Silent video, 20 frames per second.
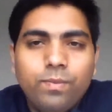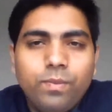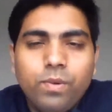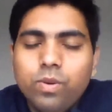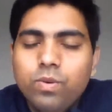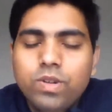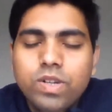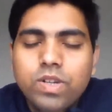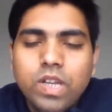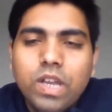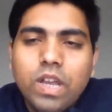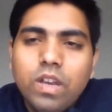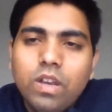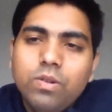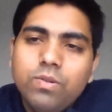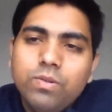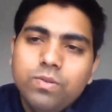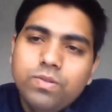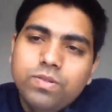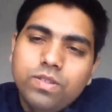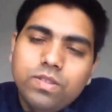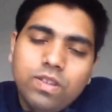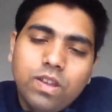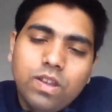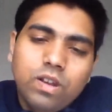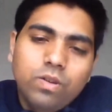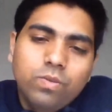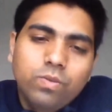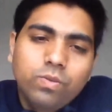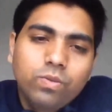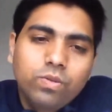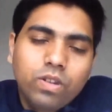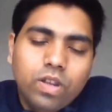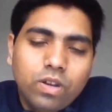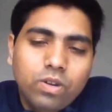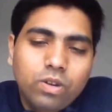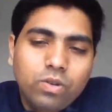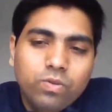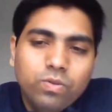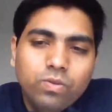Don't take any courses that
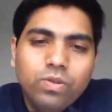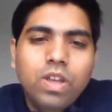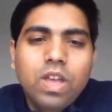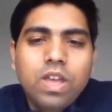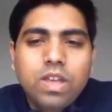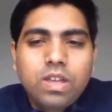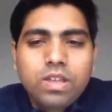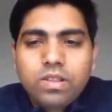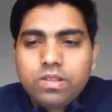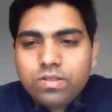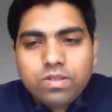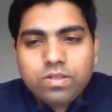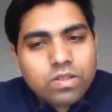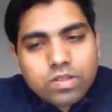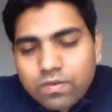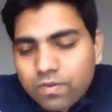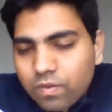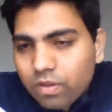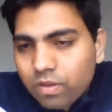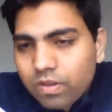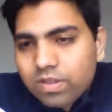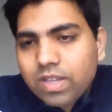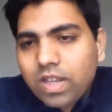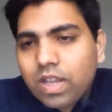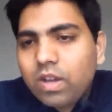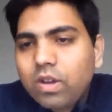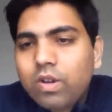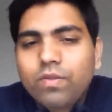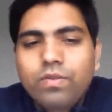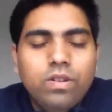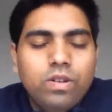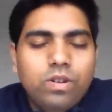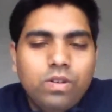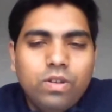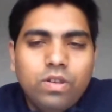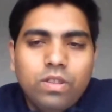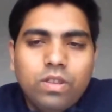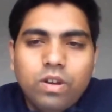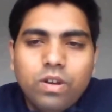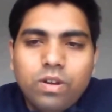you just for the sake of it,
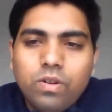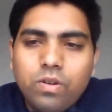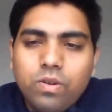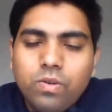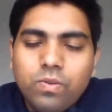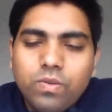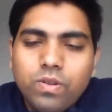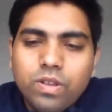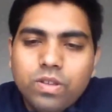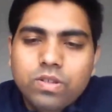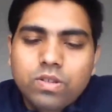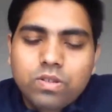that you're doing.